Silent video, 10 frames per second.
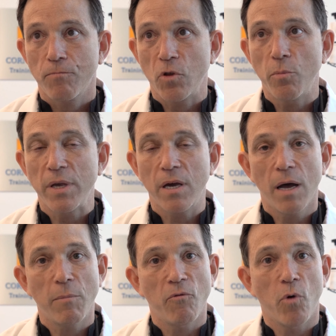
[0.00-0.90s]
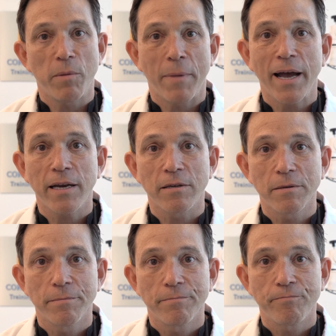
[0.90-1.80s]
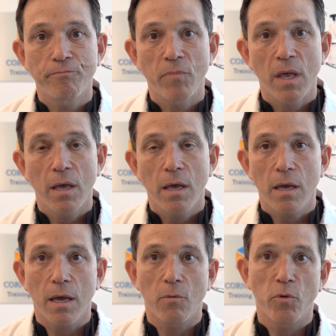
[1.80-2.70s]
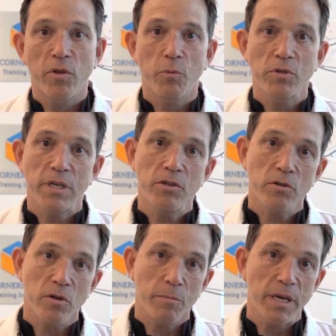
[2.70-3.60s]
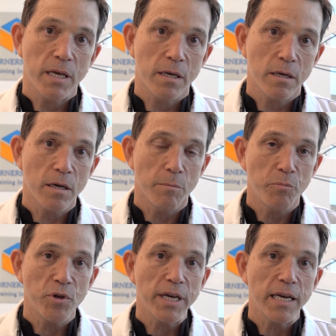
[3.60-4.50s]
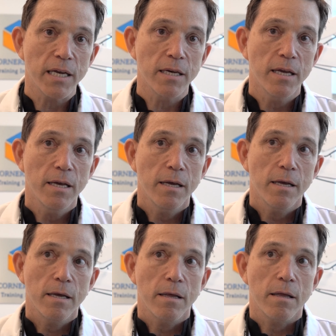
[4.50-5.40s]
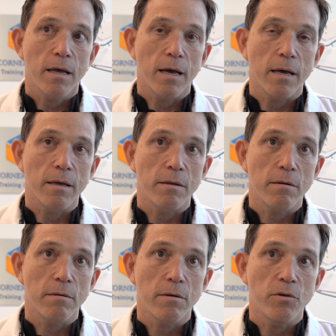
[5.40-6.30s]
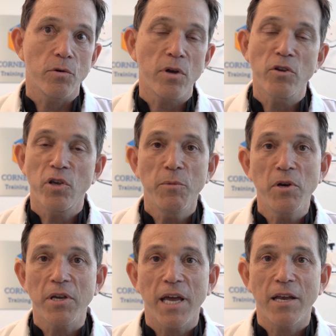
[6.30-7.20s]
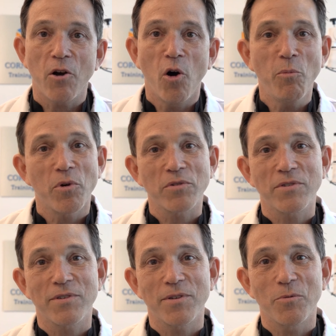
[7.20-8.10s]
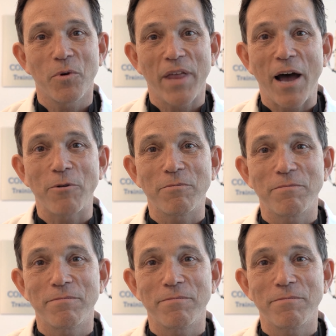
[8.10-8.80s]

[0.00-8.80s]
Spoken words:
you become of one mind. And when the procedures are being completed, you can communicate almost without